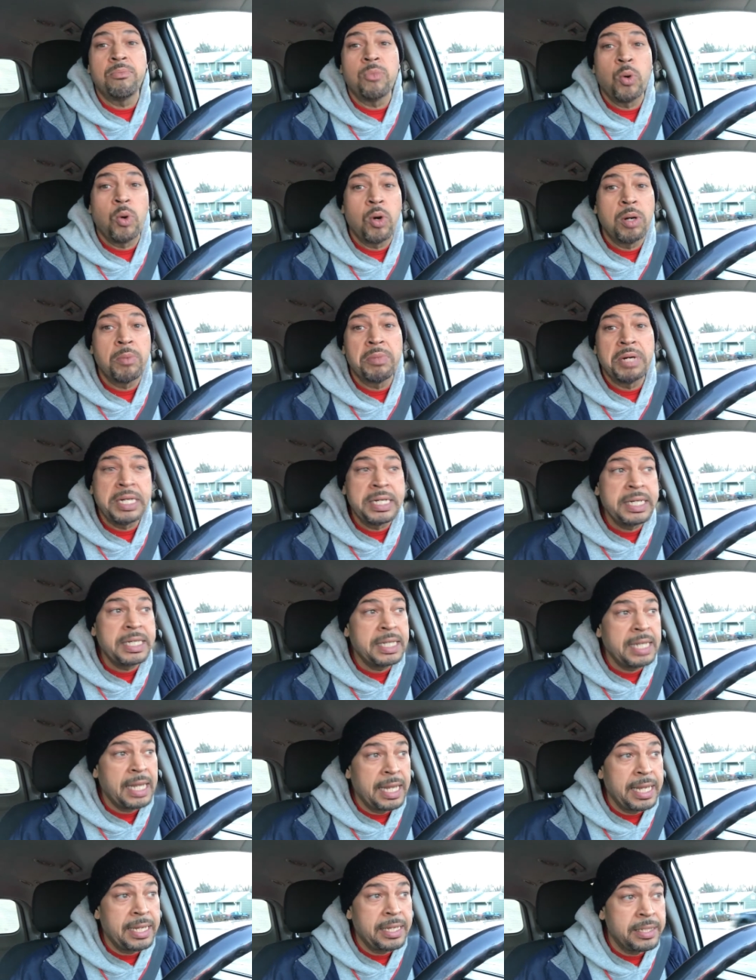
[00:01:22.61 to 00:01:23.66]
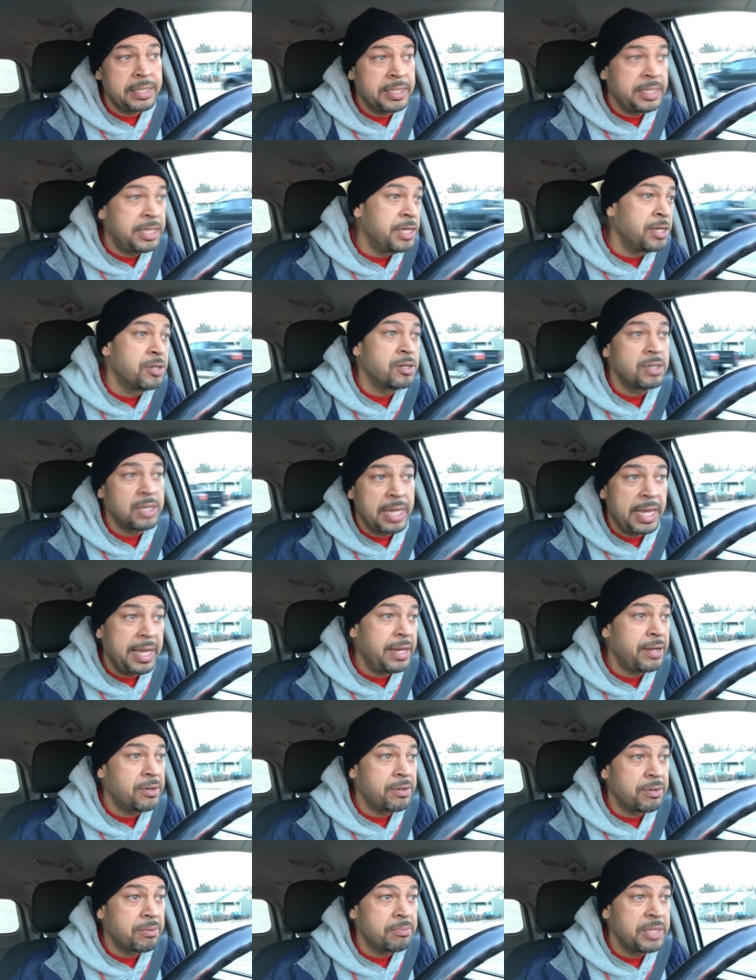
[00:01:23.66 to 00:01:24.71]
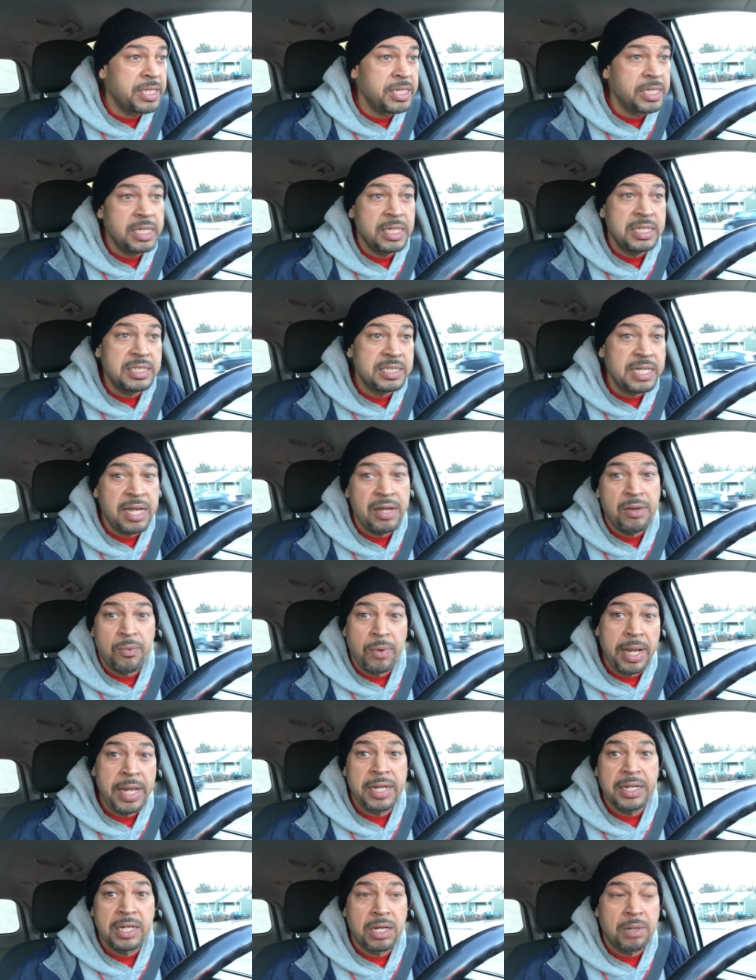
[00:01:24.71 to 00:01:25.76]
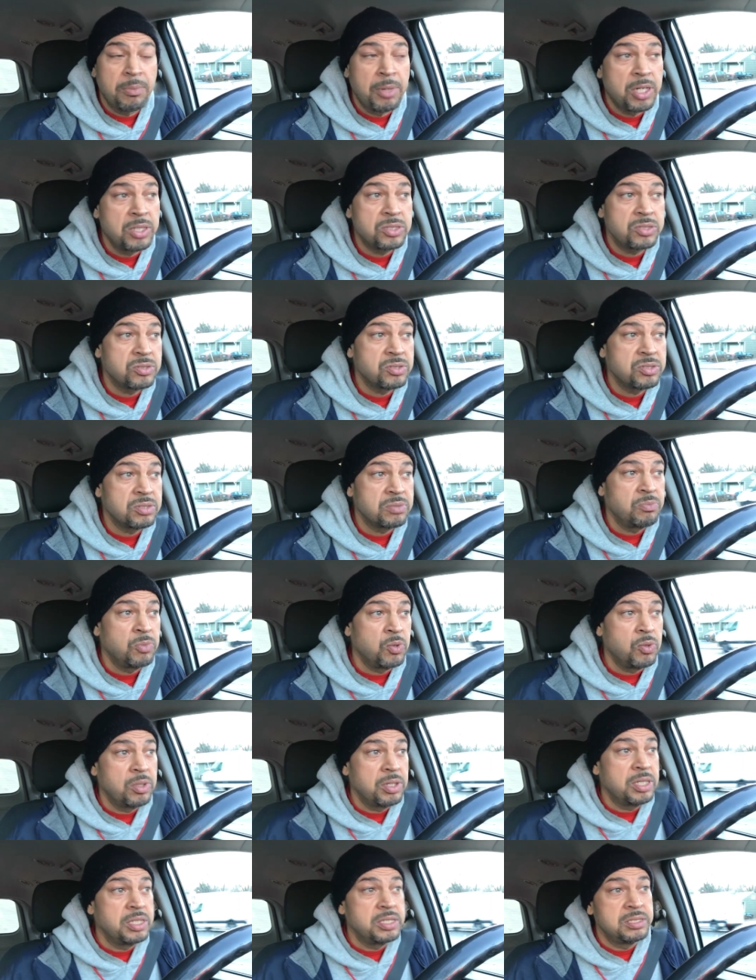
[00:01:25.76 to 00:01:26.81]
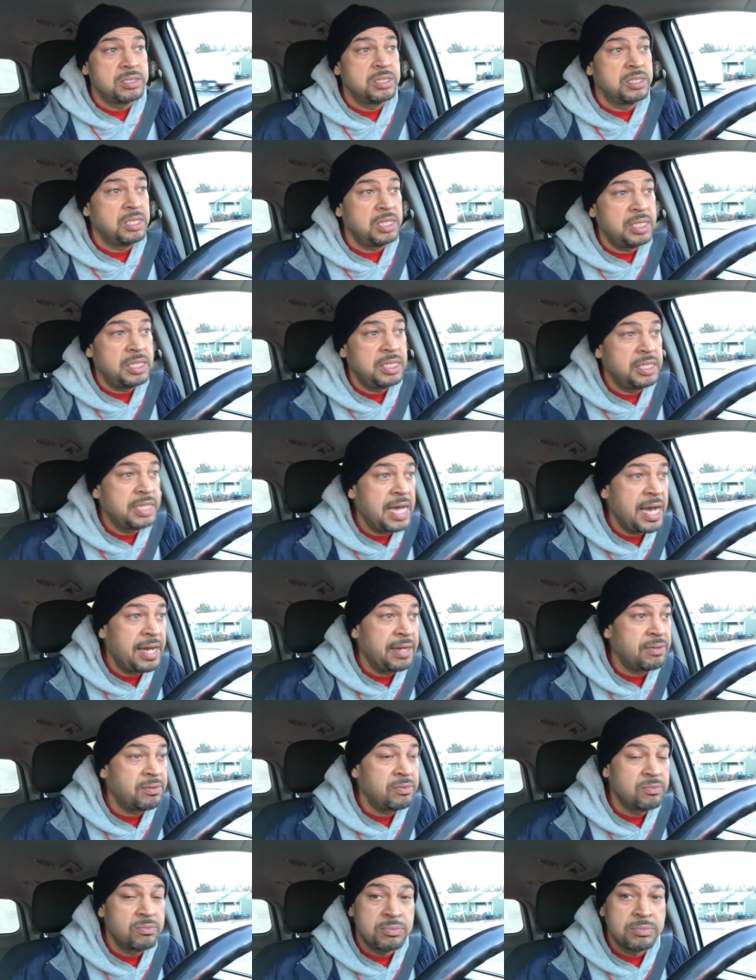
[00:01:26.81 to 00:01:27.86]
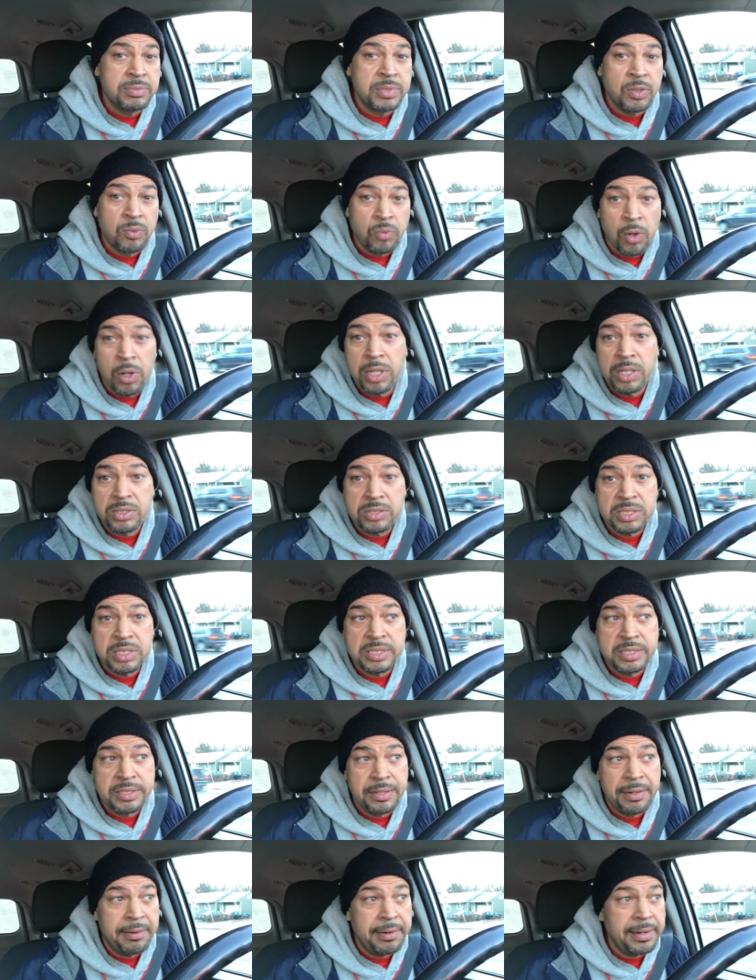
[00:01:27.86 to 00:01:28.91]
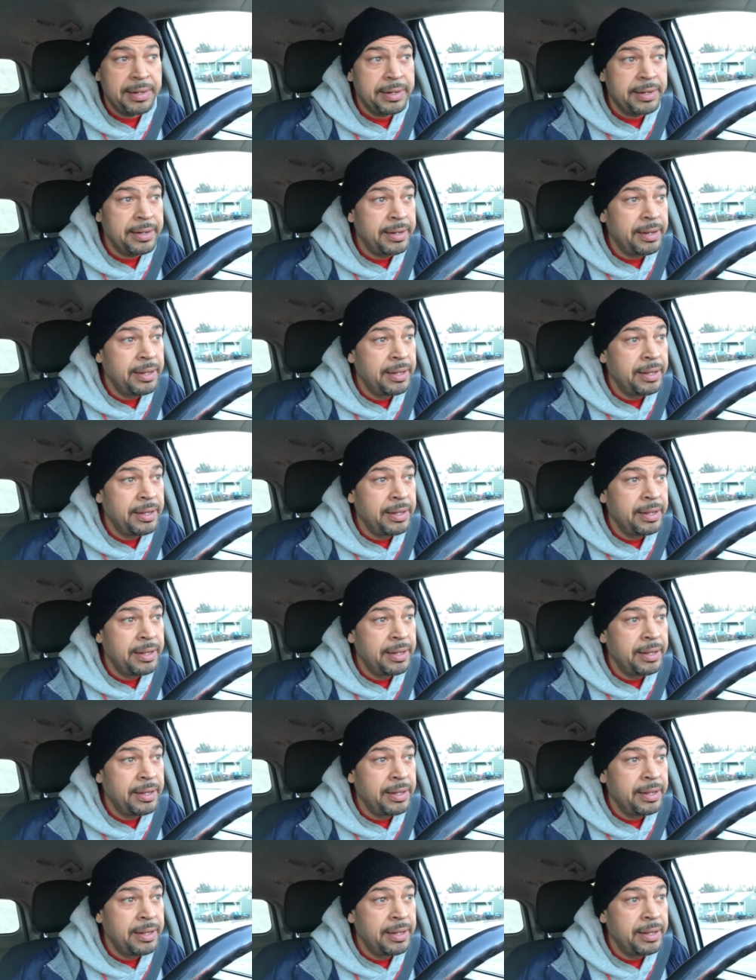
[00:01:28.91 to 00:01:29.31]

more money like a year later because they ran the commercial some more and he got the royalties on it.